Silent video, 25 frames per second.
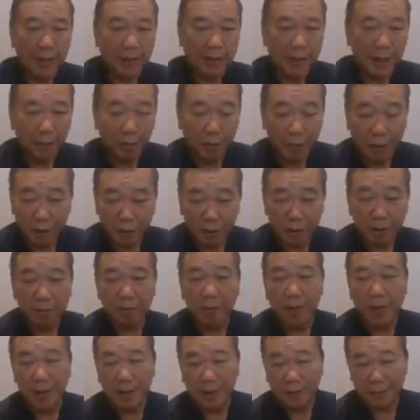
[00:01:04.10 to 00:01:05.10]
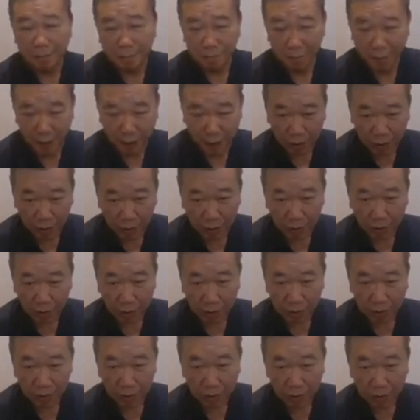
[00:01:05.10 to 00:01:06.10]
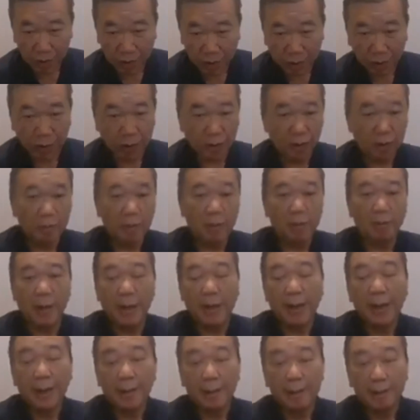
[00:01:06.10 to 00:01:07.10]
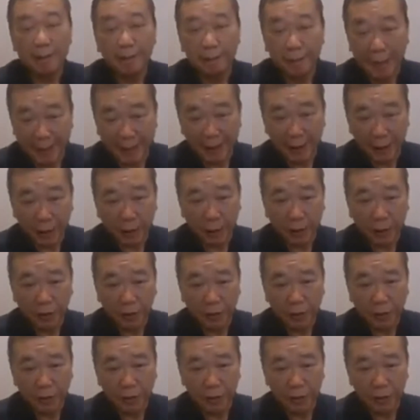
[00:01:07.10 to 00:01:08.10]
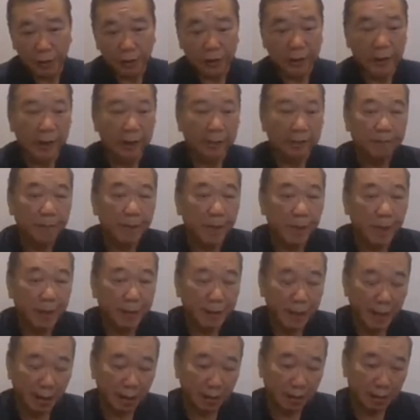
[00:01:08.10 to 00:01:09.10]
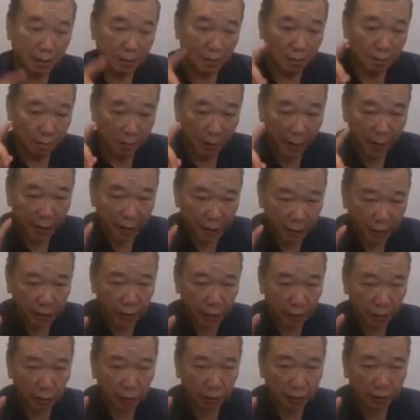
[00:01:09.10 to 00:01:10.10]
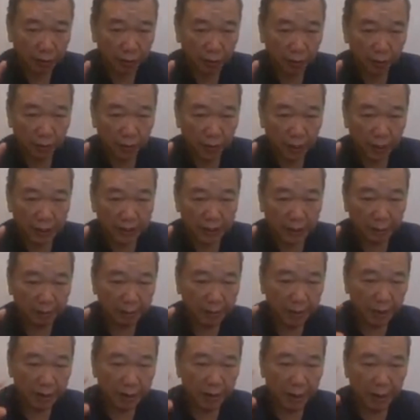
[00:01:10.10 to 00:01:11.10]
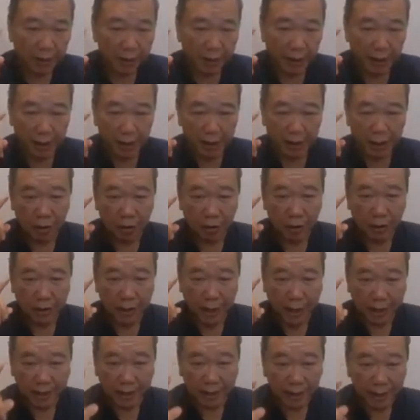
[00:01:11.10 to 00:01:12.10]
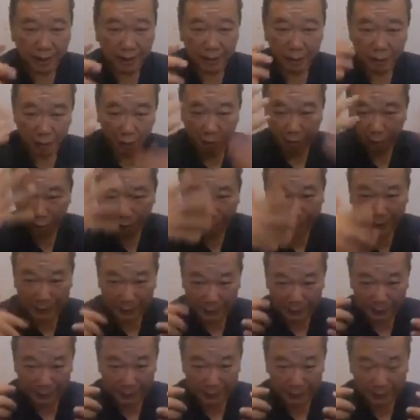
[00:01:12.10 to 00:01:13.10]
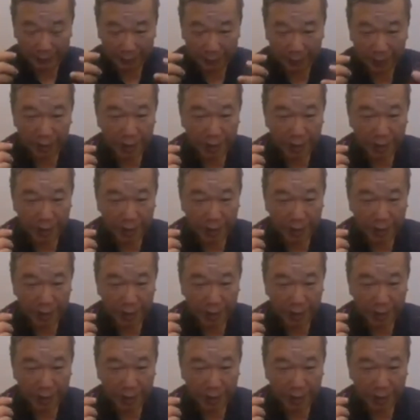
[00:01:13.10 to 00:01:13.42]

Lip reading: now what do you mean by macro and what do you mean by micro? Okay, now macro is something that you can analyze with our five senses.